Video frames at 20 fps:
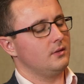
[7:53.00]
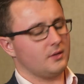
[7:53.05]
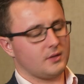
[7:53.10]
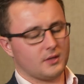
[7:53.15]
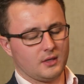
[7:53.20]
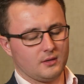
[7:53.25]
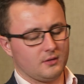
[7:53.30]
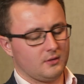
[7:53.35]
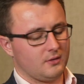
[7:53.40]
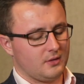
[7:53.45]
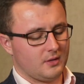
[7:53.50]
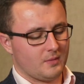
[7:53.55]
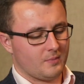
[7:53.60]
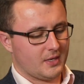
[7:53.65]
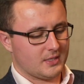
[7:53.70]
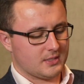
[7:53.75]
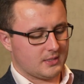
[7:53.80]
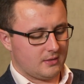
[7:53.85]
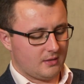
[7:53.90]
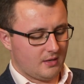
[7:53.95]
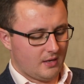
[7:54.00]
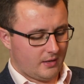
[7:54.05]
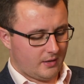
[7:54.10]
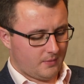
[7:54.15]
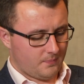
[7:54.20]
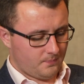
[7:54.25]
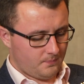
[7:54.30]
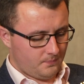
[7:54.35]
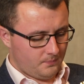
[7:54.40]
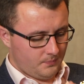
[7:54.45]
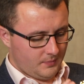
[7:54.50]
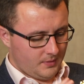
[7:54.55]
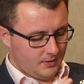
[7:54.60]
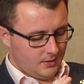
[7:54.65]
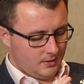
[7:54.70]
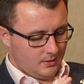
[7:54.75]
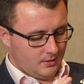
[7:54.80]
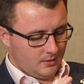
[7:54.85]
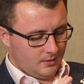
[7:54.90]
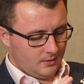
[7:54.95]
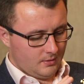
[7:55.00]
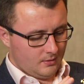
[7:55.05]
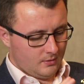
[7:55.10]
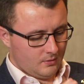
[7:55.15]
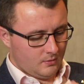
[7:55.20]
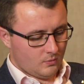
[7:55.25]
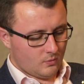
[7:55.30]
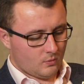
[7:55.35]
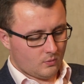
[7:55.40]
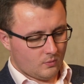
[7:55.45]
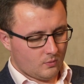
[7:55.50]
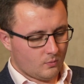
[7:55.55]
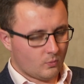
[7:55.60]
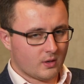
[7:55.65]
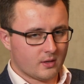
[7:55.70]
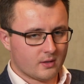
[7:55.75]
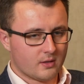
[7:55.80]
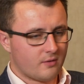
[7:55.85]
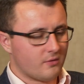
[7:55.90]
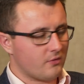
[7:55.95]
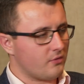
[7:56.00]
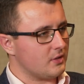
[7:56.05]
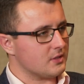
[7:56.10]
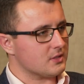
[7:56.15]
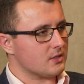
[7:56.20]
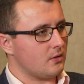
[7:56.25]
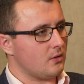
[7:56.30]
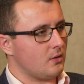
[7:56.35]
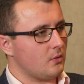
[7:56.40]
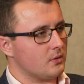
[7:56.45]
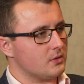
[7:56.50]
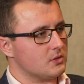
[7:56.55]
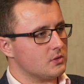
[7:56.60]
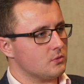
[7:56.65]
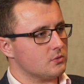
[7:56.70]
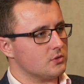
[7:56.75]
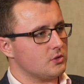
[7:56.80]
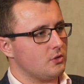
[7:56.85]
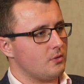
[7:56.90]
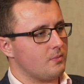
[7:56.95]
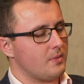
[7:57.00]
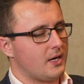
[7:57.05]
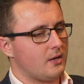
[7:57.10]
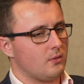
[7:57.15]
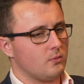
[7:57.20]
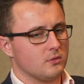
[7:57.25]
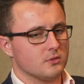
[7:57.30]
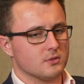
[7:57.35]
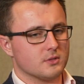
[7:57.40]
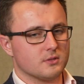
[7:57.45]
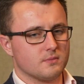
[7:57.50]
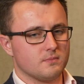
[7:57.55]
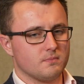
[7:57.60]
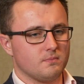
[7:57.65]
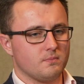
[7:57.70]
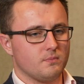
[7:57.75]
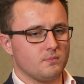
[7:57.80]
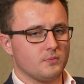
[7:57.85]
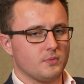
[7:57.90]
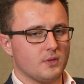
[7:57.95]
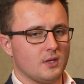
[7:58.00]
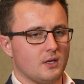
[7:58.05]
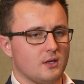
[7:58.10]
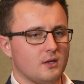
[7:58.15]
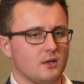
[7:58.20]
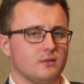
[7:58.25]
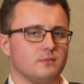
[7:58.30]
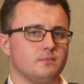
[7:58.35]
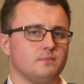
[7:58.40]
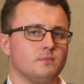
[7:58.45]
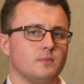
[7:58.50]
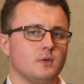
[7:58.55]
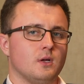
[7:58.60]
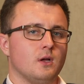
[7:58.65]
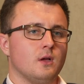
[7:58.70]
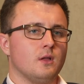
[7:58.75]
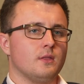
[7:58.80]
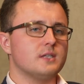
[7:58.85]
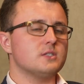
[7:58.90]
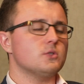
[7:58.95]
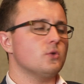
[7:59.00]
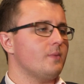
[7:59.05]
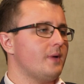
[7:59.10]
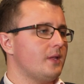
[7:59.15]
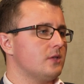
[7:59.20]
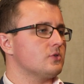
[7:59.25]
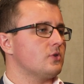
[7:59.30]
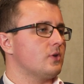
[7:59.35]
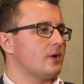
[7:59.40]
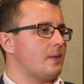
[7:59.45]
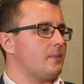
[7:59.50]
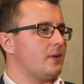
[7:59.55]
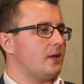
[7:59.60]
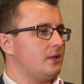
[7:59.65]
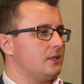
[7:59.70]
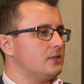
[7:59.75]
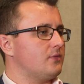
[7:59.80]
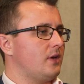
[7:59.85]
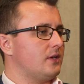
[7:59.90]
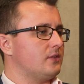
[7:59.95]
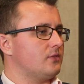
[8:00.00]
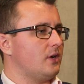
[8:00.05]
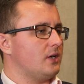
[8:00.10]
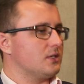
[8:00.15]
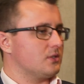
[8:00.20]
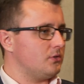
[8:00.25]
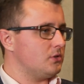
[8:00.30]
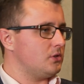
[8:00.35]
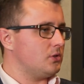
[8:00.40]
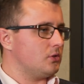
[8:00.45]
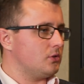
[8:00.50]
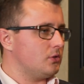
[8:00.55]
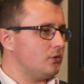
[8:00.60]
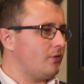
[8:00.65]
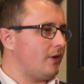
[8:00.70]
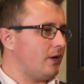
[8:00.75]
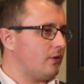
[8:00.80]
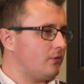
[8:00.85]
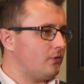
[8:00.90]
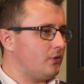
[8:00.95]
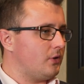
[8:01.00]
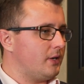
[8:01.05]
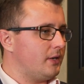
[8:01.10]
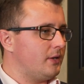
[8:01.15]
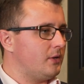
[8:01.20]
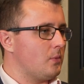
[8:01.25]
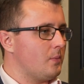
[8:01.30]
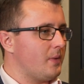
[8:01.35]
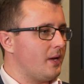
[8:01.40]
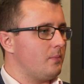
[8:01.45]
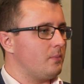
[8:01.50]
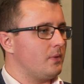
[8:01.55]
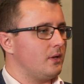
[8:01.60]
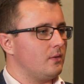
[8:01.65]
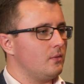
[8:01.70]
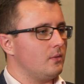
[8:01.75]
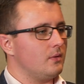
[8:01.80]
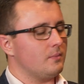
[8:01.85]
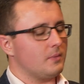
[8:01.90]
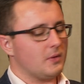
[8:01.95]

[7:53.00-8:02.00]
Okay, all right, amazing. Um, one of the other things I wanted to talk to you about was, uh, let's talk about the drill campaign, this phase five, because you, you rattled through it a little bit, but, yeah.